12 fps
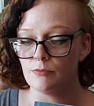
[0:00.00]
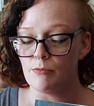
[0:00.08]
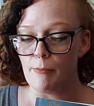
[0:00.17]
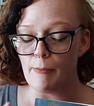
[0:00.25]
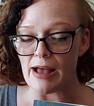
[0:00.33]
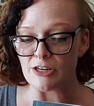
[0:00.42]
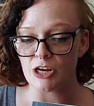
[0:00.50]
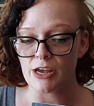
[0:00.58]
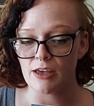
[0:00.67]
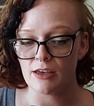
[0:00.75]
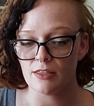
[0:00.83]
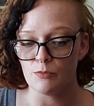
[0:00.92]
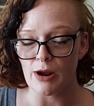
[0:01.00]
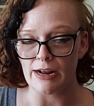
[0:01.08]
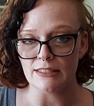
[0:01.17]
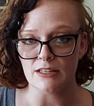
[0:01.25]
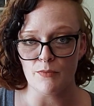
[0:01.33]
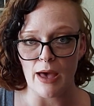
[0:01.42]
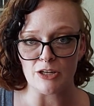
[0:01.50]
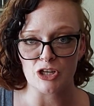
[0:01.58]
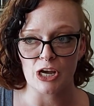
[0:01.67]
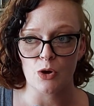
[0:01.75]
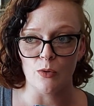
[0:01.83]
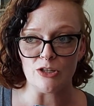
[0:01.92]
magic, the practice of
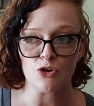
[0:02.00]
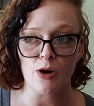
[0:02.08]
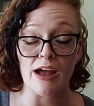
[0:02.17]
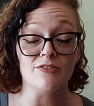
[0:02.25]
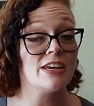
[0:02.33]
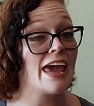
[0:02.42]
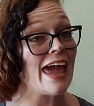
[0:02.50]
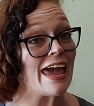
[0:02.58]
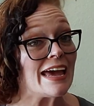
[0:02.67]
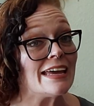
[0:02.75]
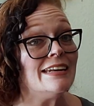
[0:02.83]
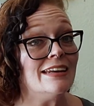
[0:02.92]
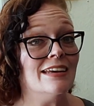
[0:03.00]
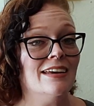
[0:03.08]
magic, witchcraft can